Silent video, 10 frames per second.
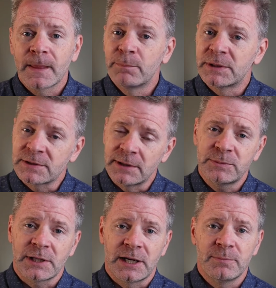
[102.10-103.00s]
But
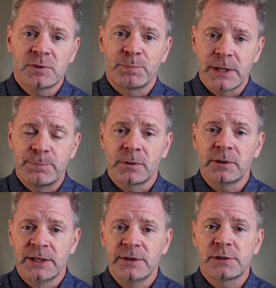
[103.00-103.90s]
sometimes people
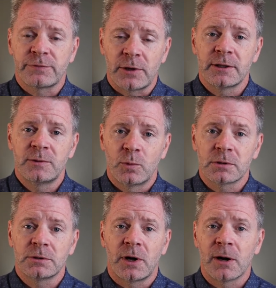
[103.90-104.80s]
in this fallen
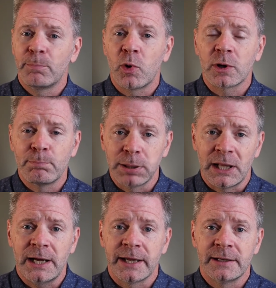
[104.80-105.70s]
world are born
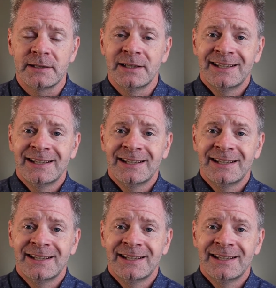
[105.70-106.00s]
blind